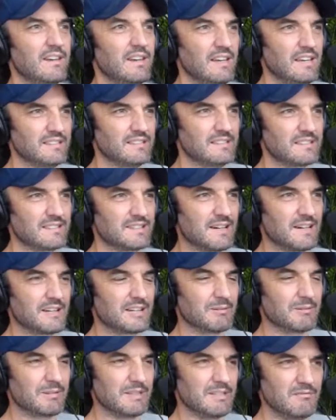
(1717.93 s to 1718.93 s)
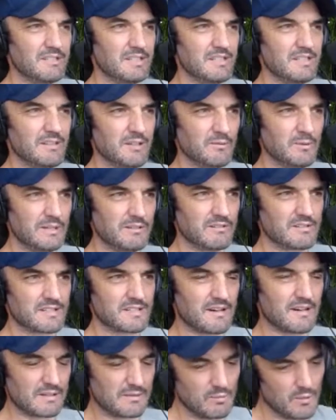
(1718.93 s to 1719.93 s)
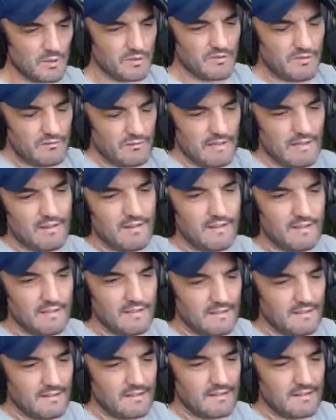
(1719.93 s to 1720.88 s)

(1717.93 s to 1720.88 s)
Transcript: as a startup that you didn't know when you started? What have you learned?